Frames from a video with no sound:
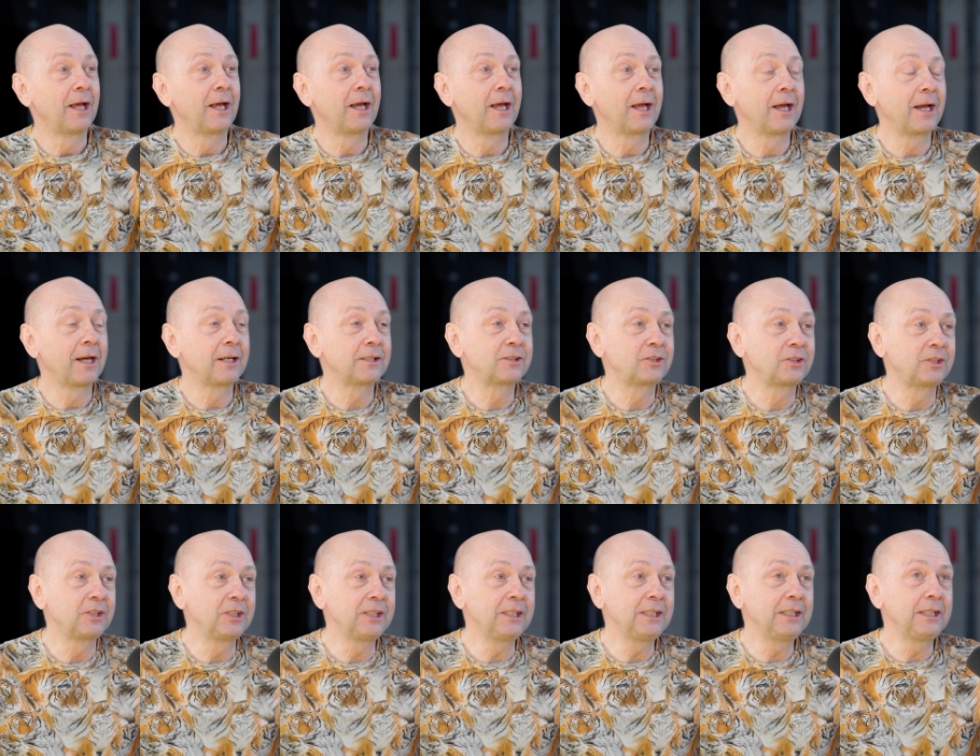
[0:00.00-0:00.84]
uh,
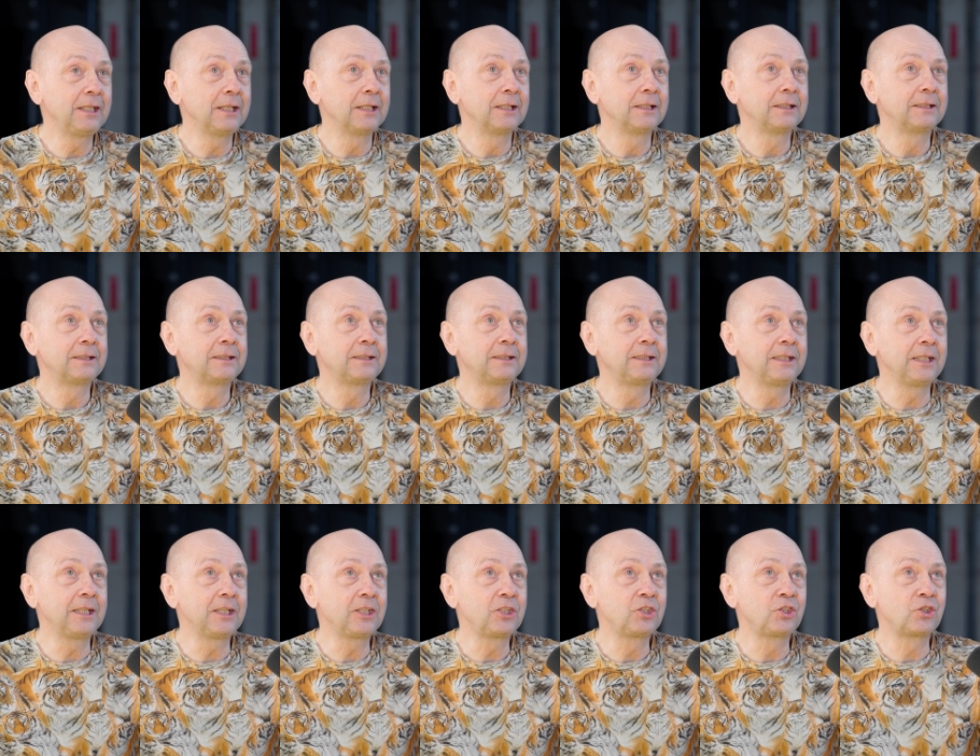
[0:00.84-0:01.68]
she
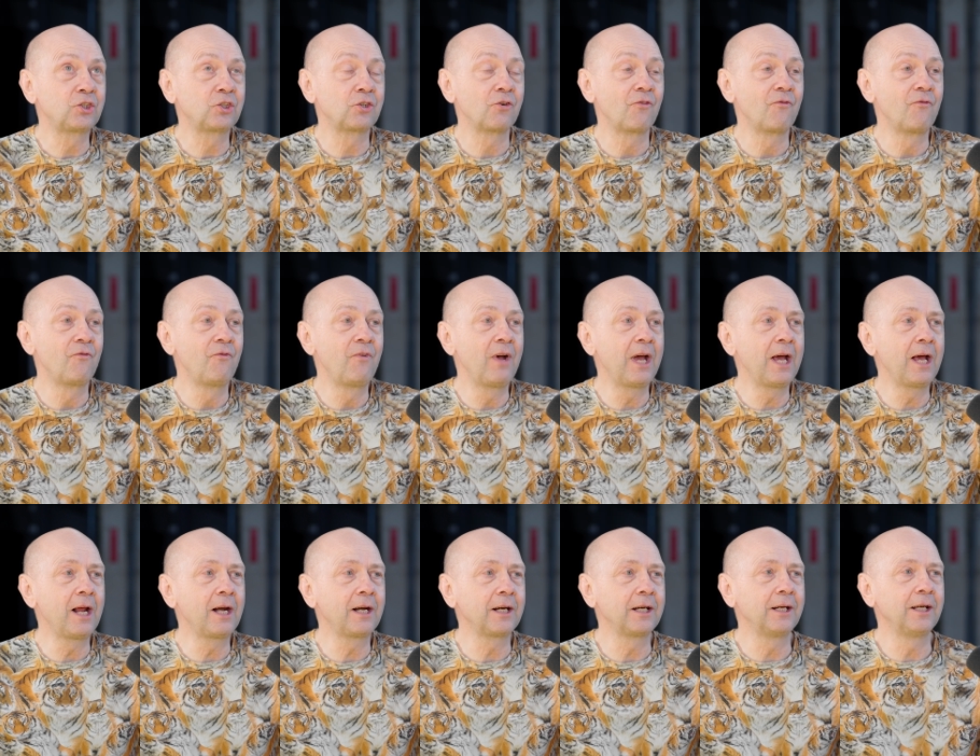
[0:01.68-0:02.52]
teach
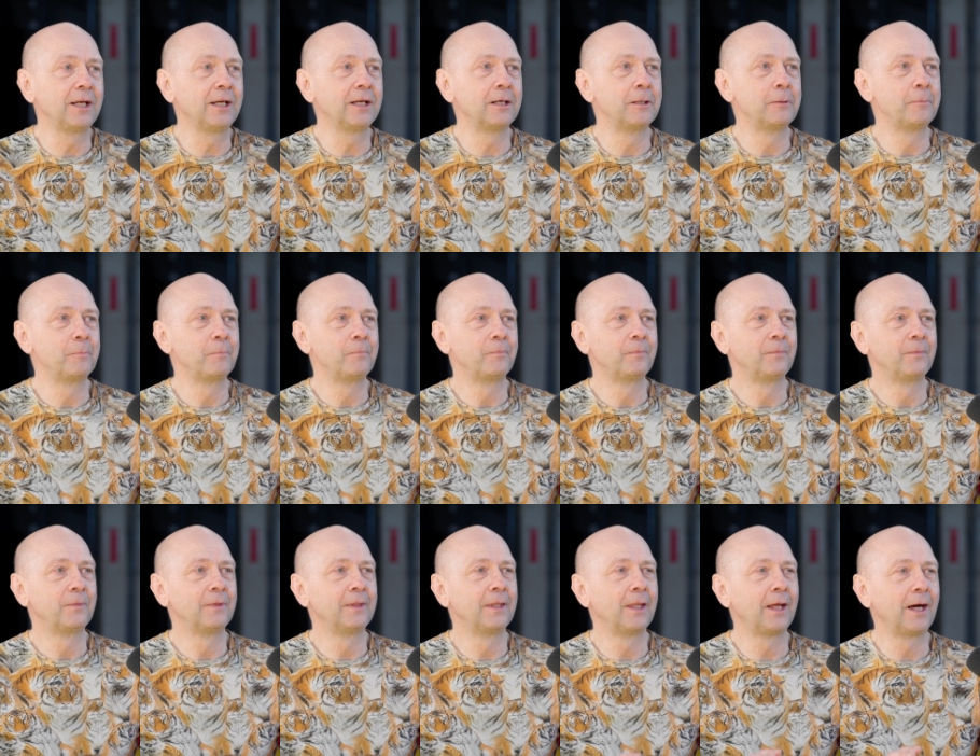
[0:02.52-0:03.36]
very
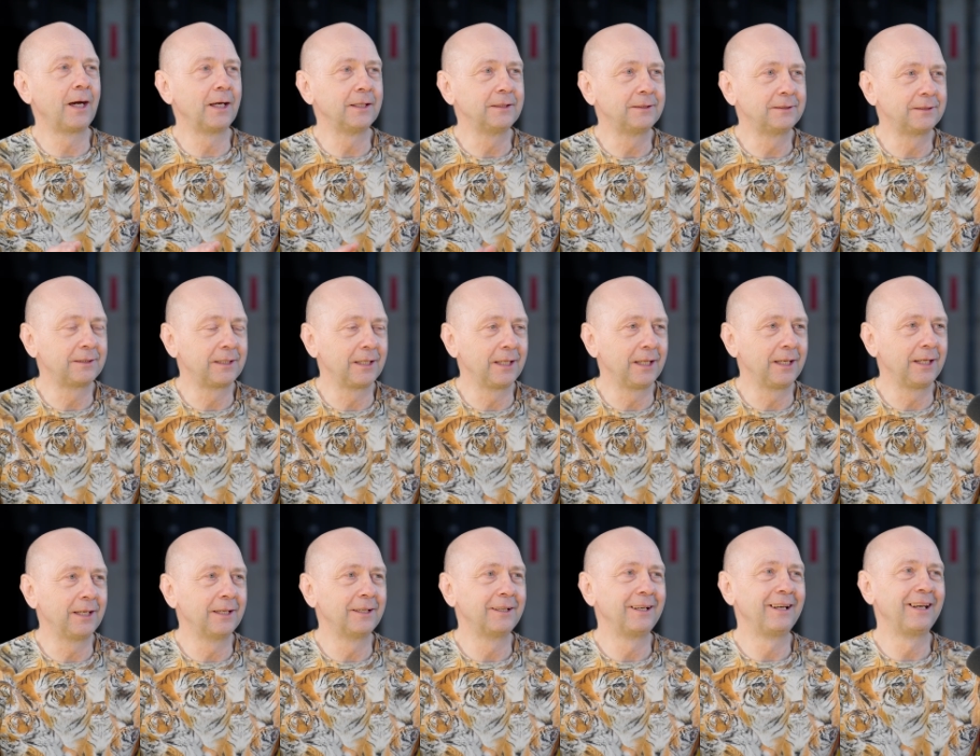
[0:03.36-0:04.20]

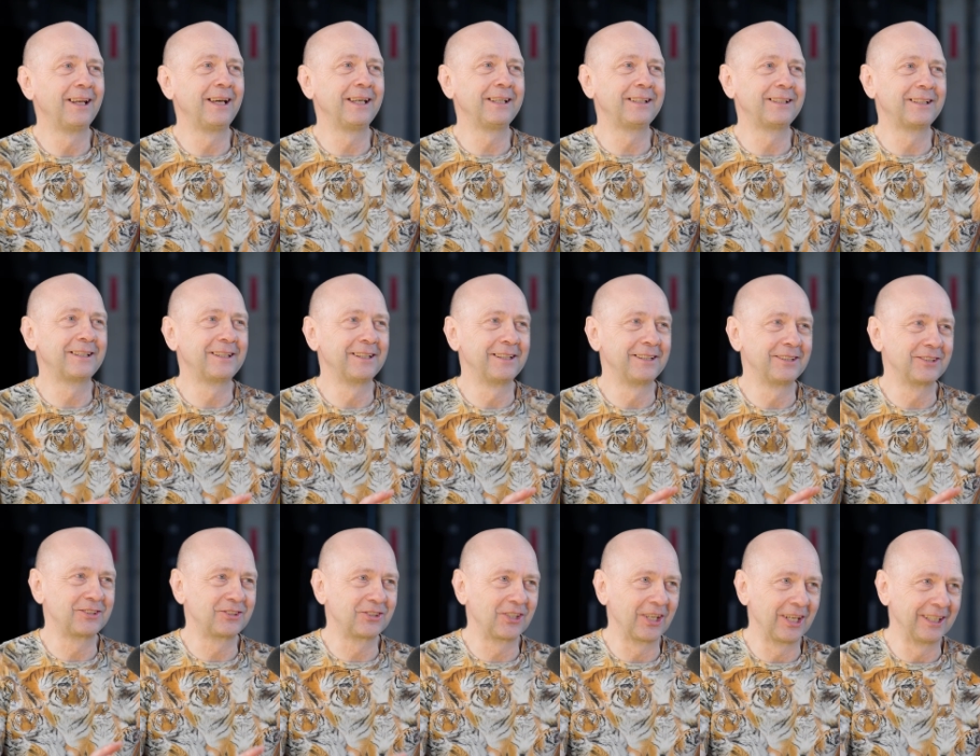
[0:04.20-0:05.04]
nicely, like
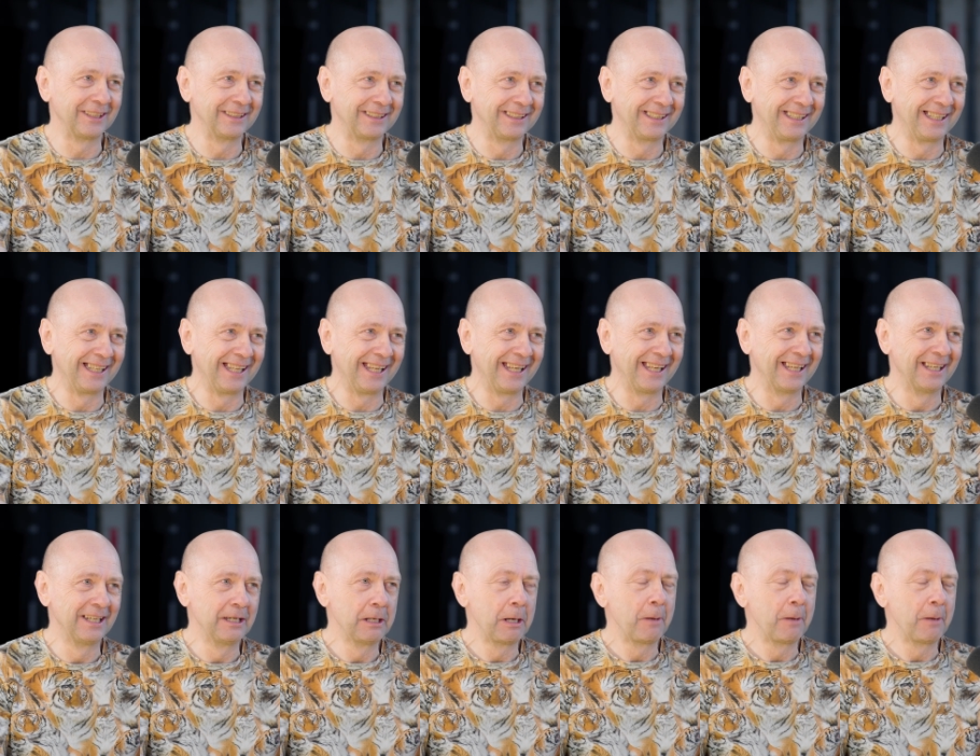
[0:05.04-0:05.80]
gently.